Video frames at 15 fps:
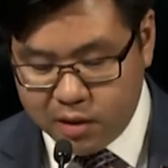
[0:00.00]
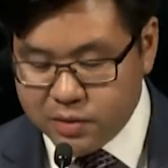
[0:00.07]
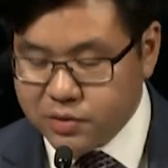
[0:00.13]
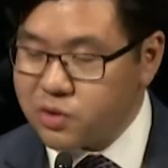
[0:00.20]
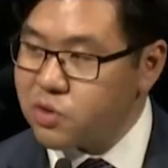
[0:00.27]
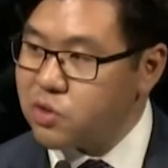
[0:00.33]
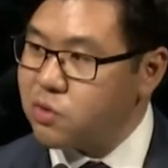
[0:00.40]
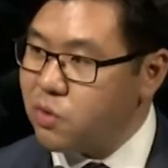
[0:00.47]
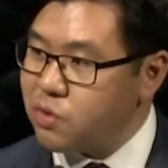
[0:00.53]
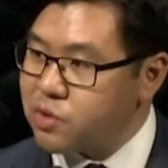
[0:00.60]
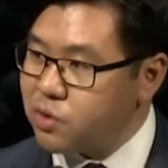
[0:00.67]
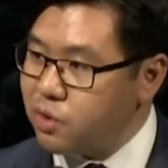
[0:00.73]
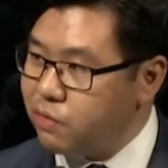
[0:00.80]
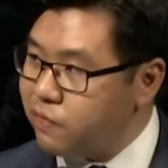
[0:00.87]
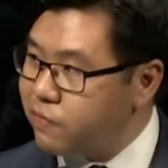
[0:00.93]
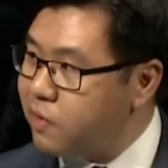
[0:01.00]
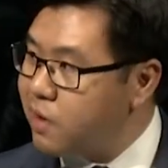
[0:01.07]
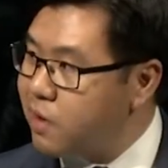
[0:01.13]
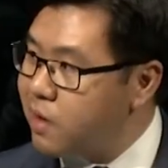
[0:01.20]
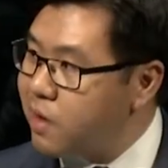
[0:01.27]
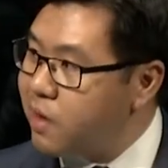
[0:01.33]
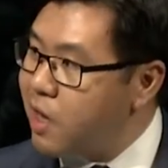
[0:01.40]
It's a source of
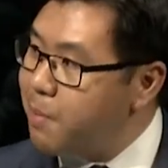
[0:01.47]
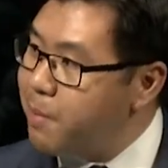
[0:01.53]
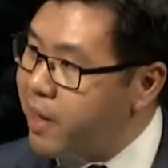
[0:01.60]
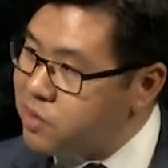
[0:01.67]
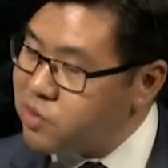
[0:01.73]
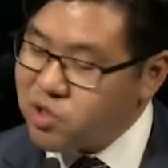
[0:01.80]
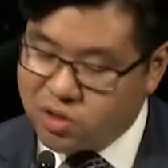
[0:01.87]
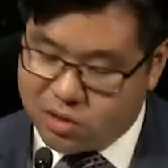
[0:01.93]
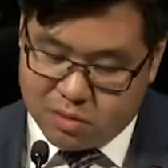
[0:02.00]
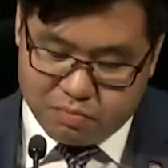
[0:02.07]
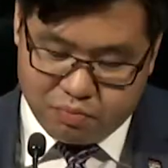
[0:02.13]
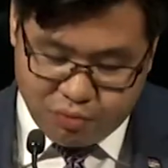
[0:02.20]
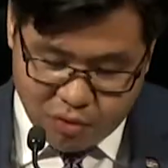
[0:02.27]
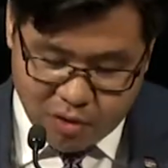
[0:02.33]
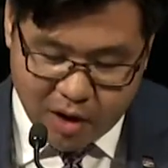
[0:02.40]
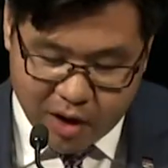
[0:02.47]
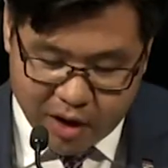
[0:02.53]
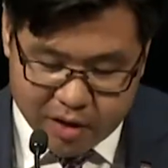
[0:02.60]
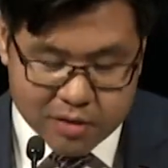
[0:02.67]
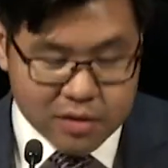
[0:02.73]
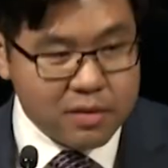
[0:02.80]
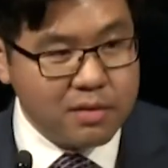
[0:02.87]
immense
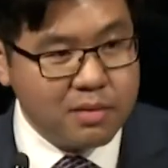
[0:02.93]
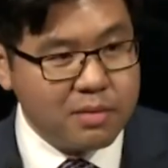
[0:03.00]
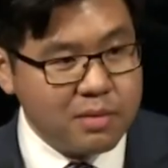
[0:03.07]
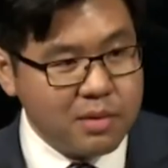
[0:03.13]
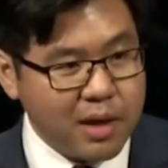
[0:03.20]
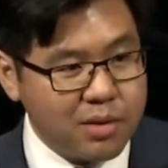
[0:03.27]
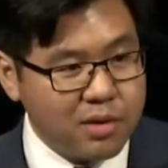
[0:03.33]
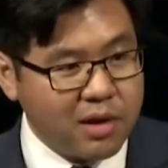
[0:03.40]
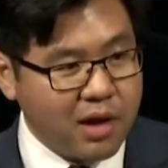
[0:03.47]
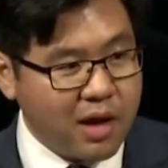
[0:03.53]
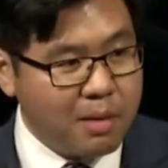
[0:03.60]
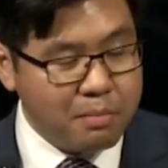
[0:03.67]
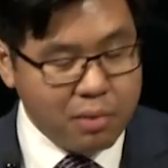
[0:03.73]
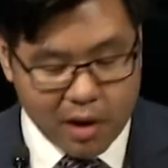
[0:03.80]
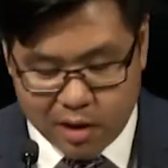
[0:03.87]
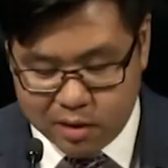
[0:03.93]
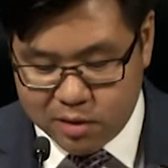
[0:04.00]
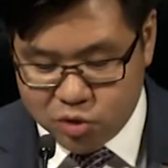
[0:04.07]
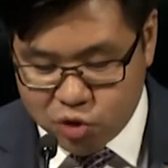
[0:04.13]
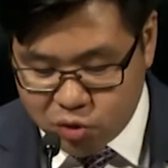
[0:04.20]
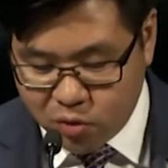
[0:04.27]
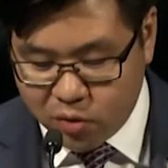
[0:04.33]
pride that the campaign
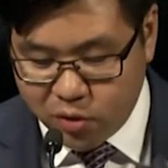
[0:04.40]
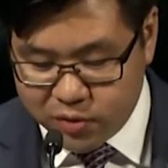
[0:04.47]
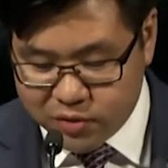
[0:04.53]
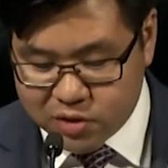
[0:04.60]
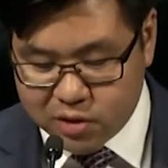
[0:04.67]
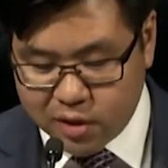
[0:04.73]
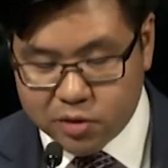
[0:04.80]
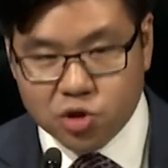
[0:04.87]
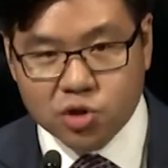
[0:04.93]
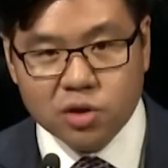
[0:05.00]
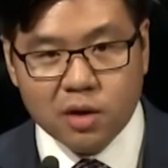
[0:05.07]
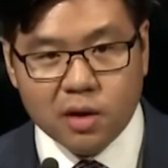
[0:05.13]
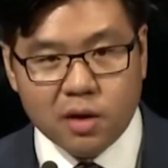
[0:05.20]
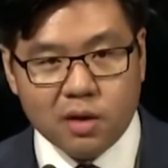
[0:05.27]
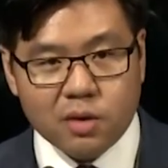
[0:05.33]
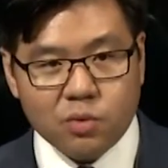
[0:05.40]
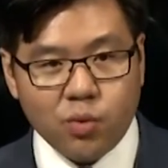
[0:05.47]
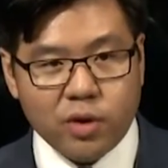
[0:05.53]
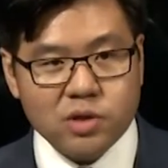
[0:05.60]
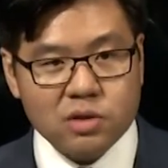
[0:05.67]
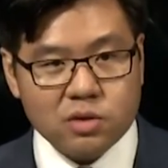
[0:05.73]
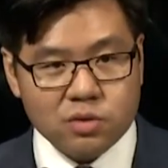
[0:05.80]
enjoys such
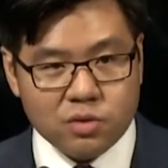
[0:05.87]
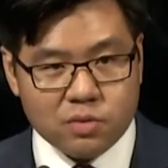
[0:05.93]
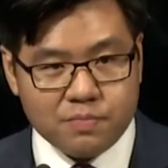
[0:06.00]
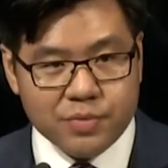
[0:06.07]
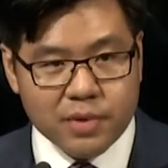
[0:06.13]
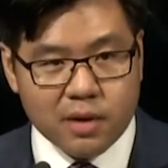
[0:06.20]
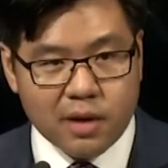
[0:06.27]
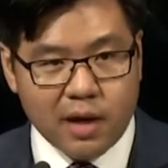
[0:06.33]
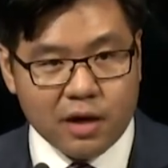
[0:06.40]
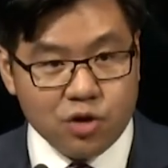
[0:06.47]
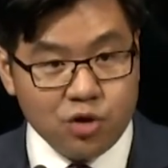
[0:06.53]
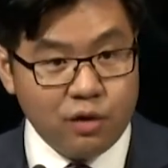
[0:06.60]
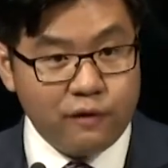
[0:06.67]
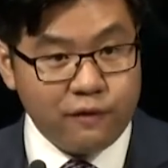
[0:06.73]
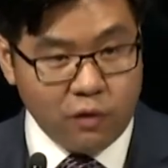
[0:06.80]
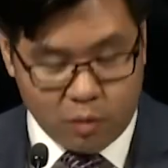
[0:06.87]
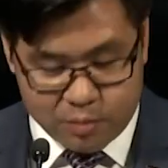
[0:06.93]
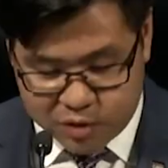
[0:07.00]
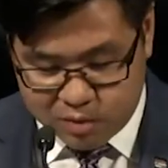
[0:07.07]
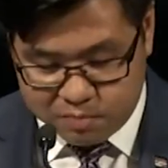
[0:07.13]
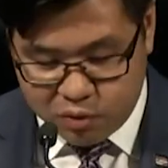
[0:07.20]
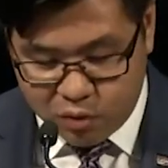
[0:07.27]
resolute and uniform
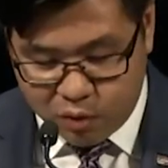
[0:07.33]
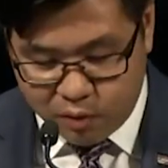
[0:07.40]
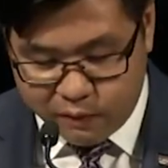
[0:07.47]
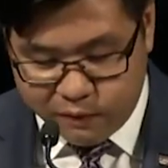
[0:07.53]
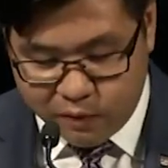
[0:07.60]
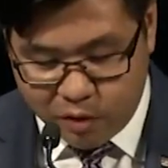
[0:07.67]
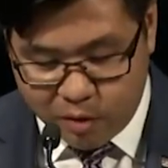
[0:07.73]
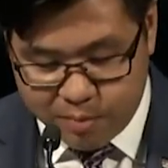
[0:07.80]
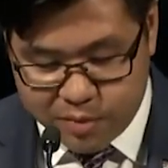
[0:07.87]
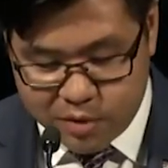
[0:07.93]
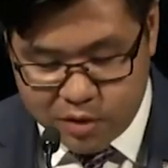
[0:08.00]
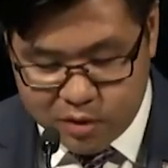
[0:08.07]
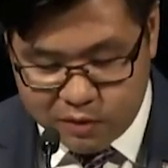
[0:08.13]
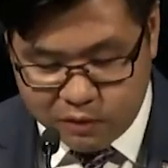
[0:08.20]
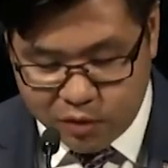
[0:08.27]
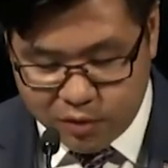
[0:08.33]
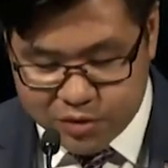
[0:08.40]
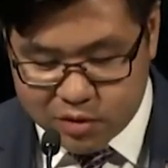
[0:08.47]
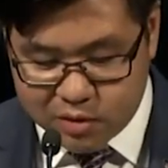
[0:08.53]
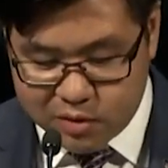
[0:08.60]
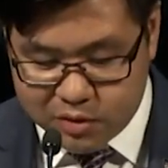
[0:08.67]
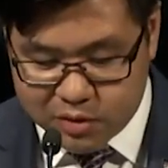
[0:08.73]
support from the
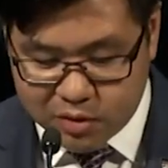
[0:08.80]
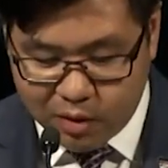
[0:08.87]
universities